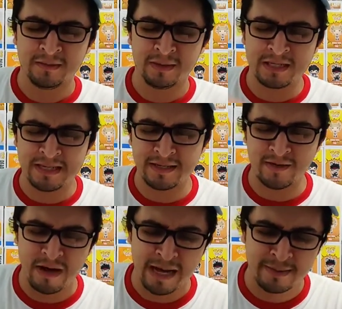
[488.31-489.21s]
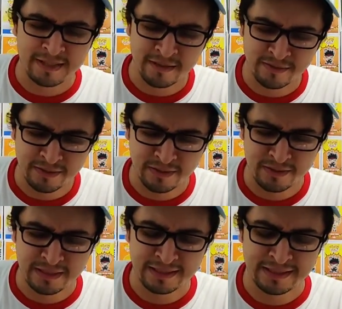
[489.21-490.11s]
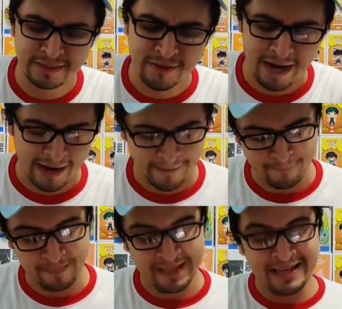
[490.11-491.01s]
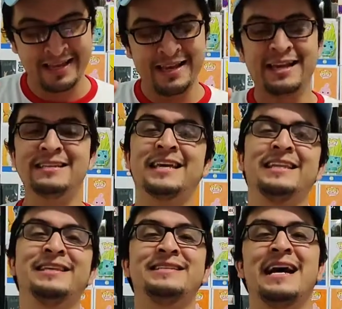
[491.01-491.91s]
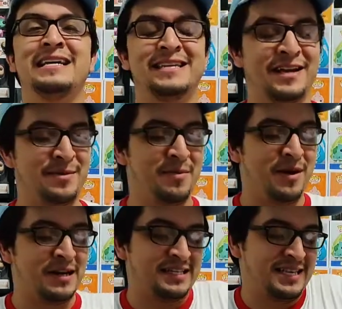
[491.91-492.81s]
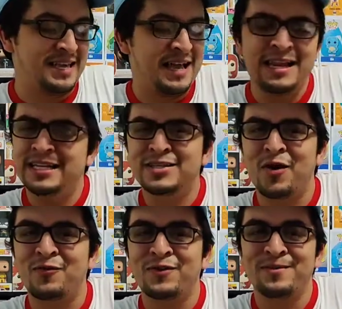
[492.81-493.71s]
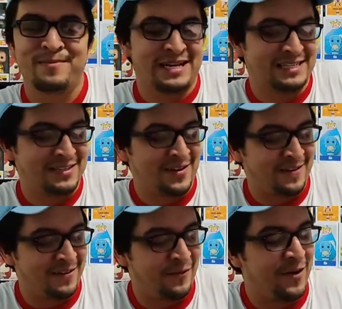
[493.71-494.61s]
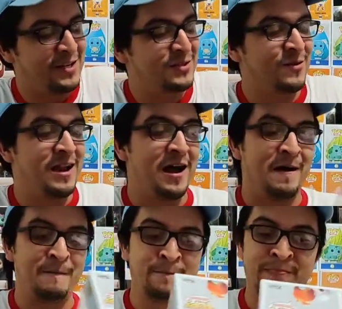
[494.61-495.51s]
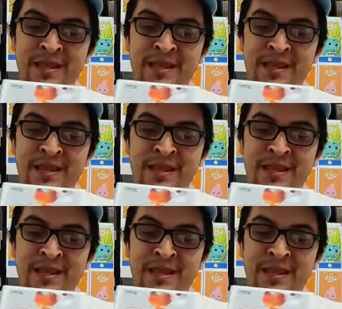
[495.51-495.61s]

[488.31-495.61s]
Because I knew Amazon would do this. Okay, let's get these guys out of the box. And let's hope for the best. So, the first one out.